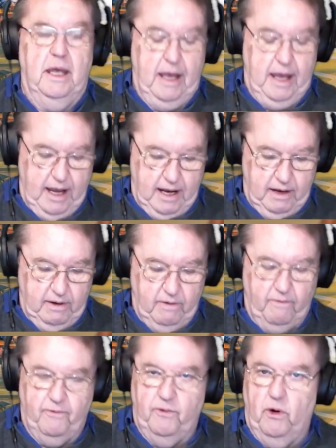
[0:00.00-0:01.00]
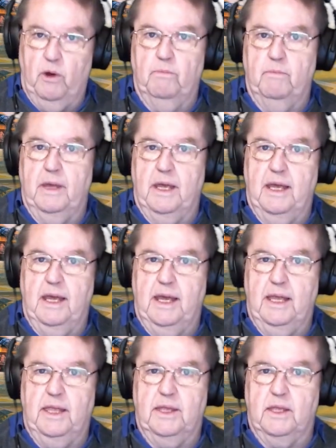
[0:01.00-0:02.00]
and from
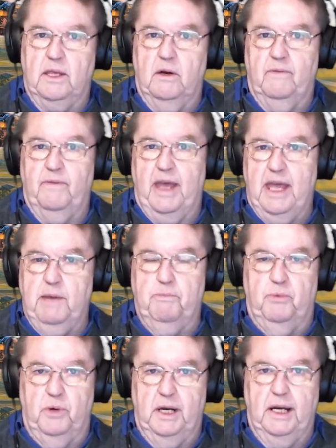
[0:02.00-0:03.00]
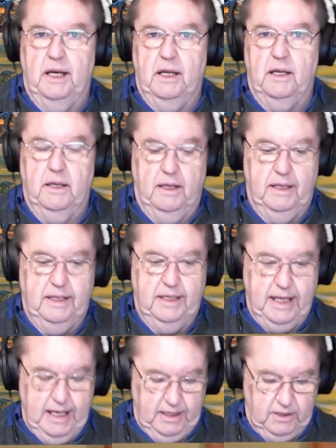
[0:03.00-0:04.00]
8th of April
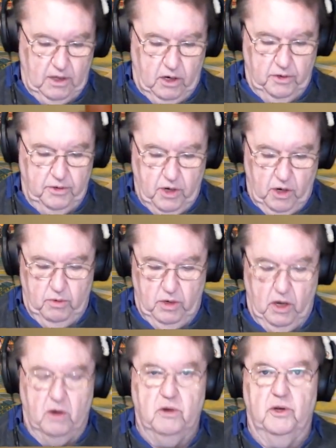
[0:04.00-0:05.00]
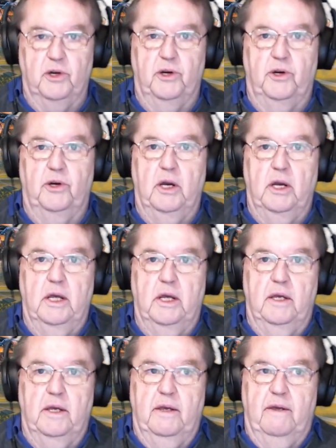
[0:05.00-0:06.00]
these are no longer
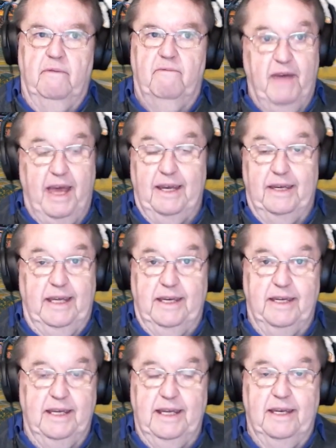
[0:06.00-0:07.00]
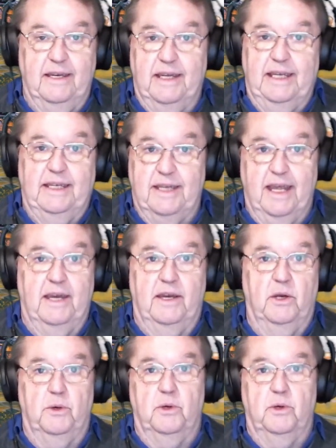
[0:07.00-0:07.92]
valid in Nintendo.